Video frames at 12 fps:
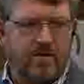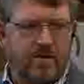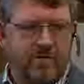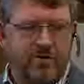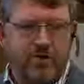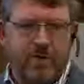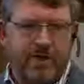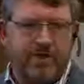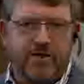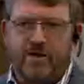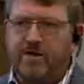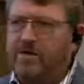
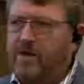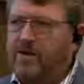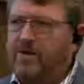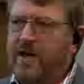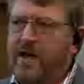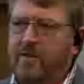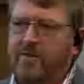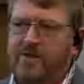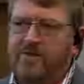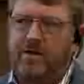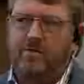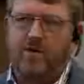switches and other
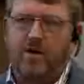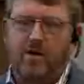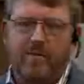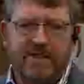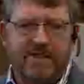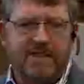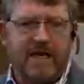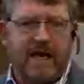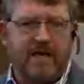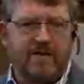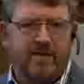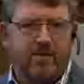elements that would all be
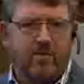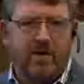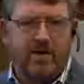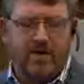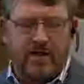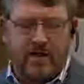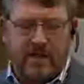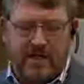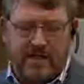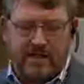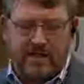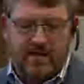stacked in the wiring
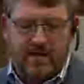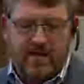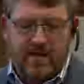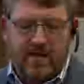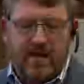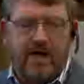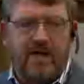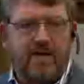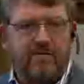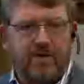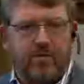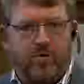closet. And
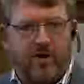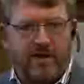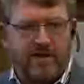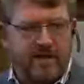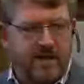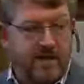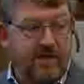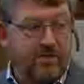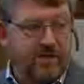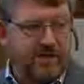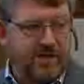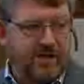they've compressed that into
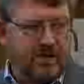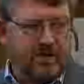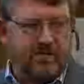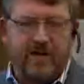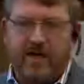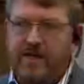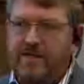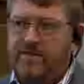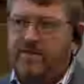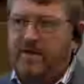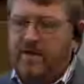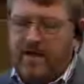a single
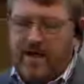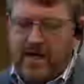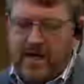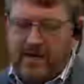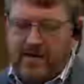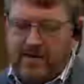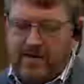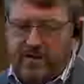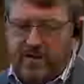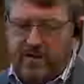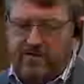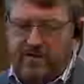device and
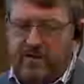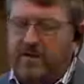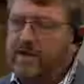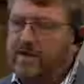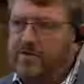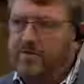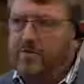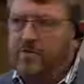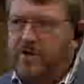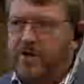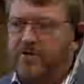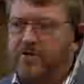deliver it to
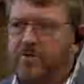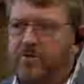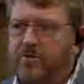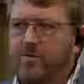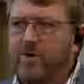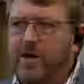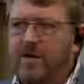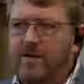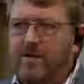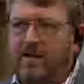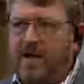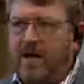customers
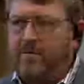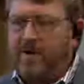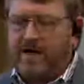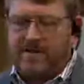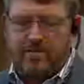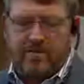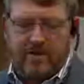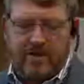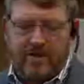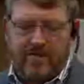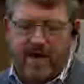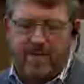with the
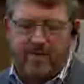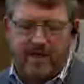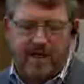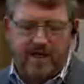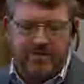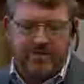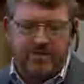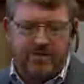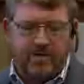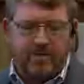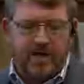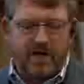possibility of applications in
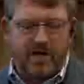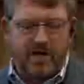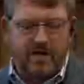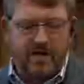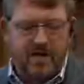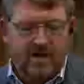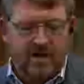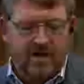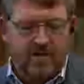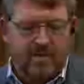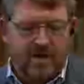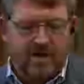the market, and
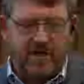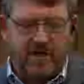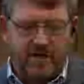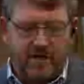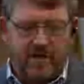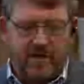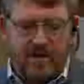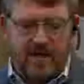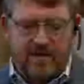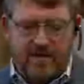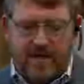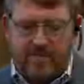they market it uh,
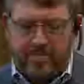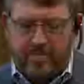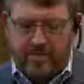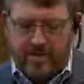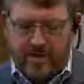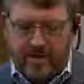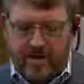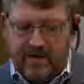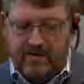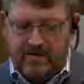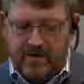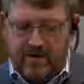at that uh,
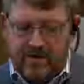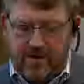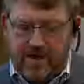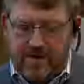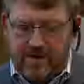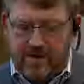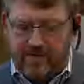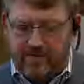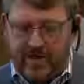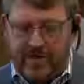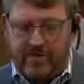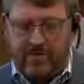is under A T and T
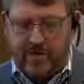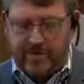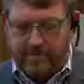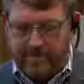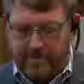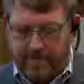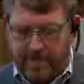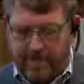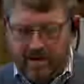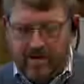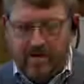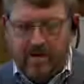FlexWare.
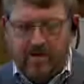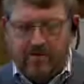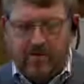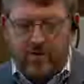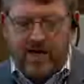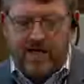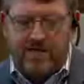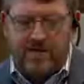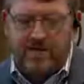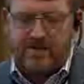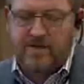Verizon has